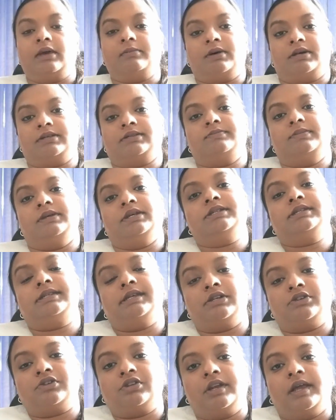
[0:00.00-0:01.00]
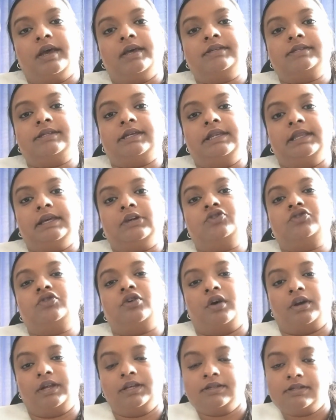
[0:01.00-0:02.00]
must be a centralized
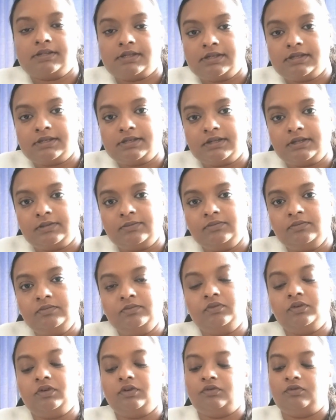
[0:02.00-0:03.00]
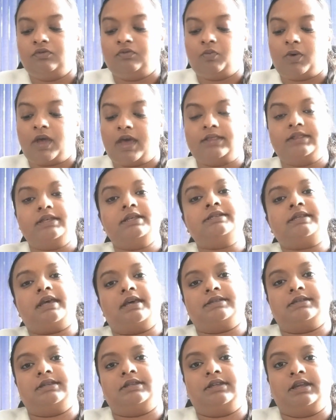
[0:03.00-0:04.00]
electronic system where these
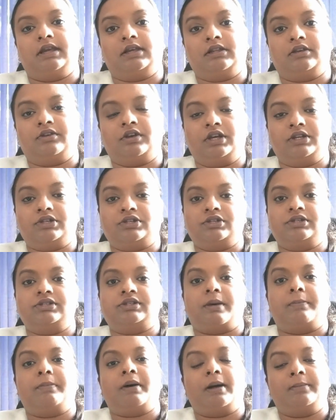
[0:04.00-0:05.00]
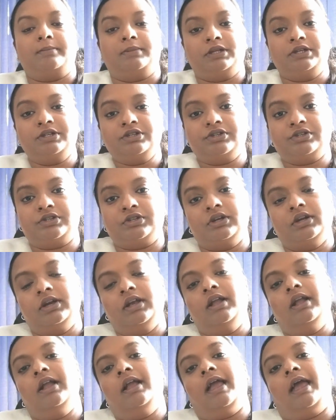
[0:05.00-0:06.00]
asset declarations are published,
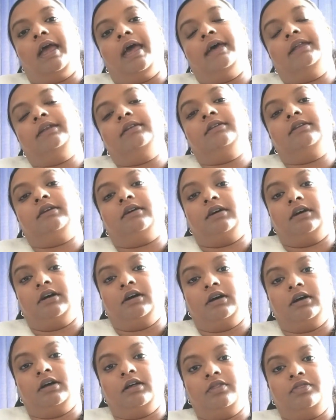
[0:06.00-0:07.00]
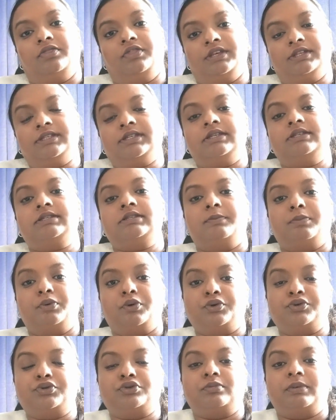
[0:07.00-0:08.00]
and this is
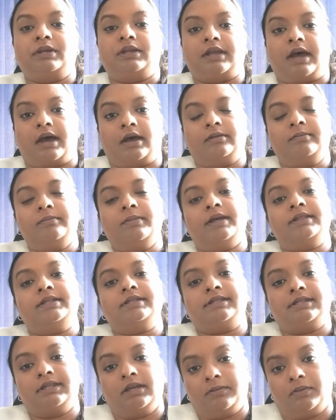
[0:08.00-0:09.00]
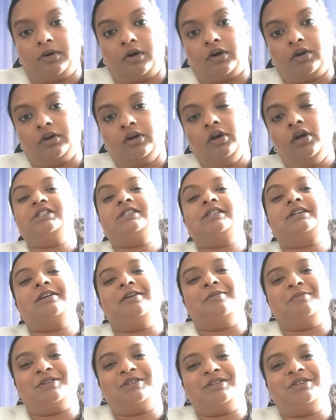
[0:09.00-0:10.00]
supposed to be done by the CIABOC, which is the
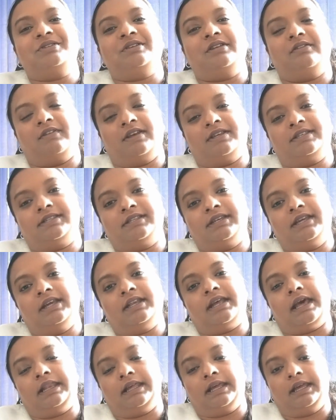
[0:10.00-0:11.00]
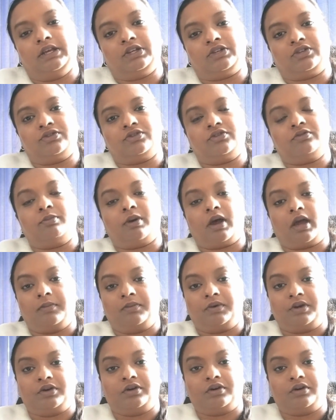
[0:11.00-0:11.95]
Commission to investigate allegations of bribery or